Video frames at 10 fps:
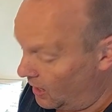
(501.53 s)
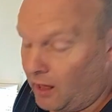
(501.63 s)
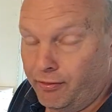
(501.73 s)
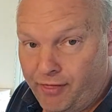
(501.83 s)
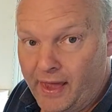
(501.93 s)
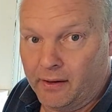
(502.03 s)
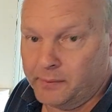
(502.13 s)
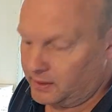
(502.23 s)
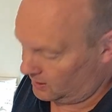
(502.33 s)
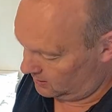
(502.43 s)
and then I'm
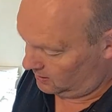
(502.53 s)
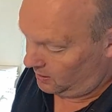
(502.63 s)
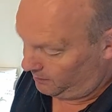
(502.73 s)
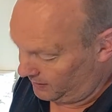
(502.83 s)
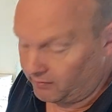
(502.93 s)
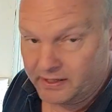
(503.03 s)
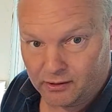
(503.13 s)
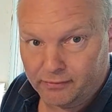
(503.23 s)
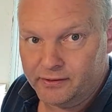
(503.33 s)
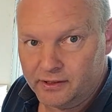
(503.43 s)
going to peel this
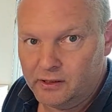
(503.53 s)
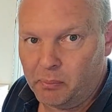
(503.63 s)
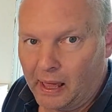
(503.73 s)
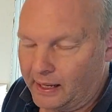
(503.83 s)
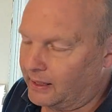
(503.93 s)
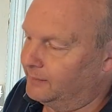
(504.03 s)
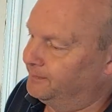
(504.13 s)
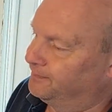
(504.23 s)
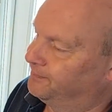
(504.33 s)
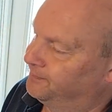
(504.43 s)
off and do the black.
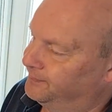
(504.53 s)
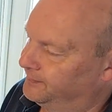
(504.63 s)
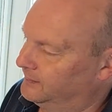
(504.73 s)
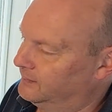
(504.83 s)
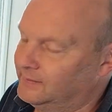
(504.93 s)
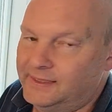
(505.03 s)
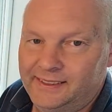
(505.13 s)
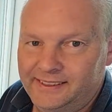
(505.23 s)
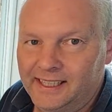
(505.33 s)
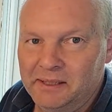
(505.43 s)

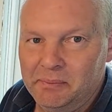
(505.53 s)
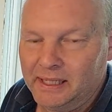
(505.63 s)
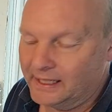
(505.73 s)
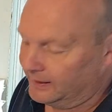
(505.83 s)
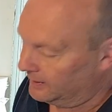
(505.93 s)
Silly Billy.